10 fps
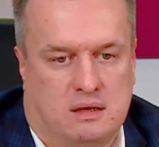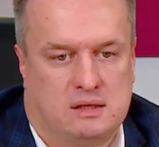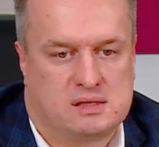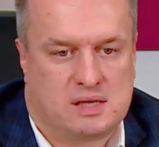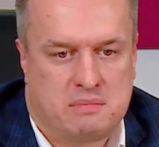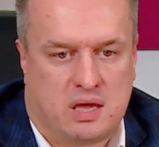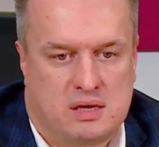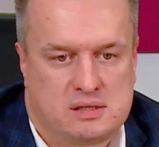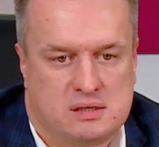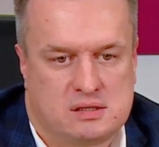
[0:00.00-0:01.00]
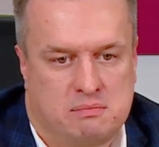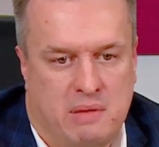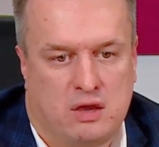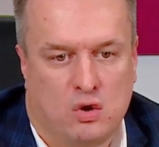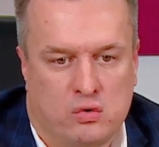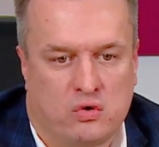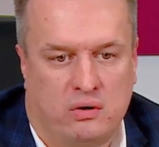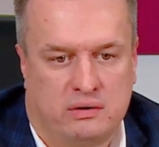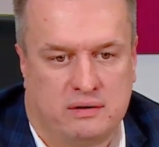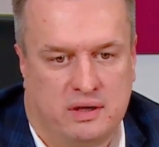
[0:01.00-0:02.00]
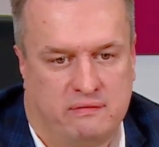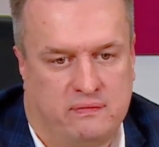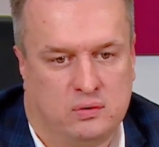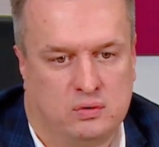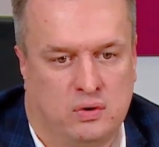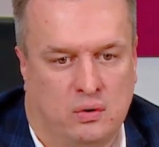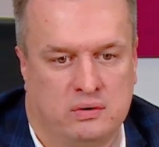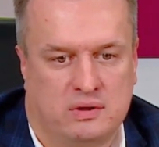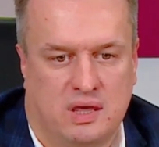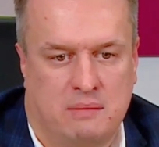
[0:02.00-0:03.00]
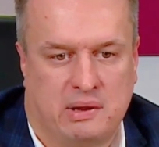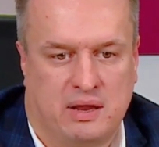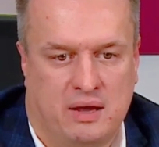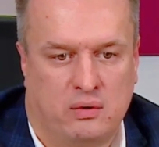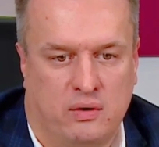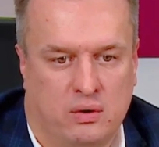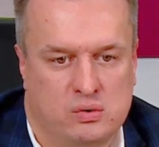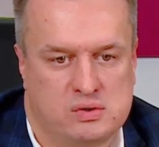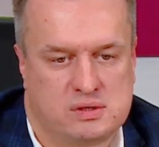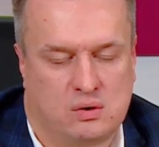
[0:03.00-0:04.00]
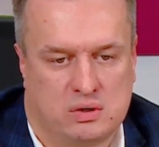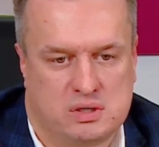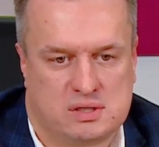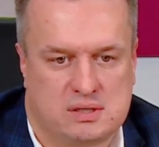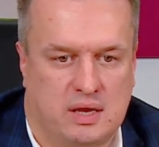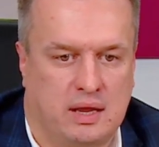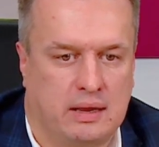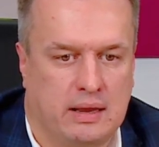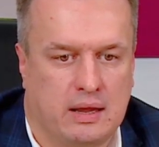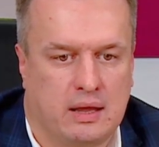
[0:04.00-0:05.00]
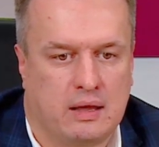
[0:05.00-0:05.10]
In some cases, it may go wrong if you don't keep an eye on those costs, and